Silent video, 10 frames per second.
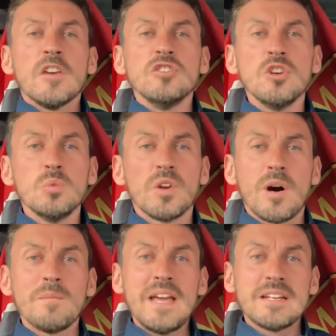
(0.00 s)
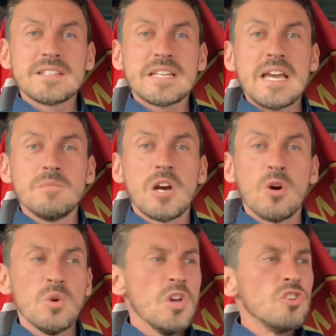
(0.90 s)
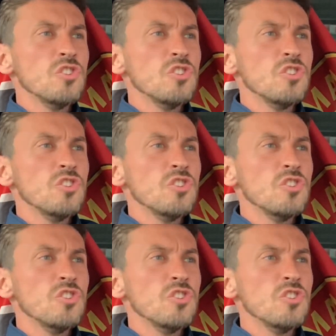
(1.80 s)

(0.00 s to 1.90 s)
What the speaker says: You were not made a scapegoat.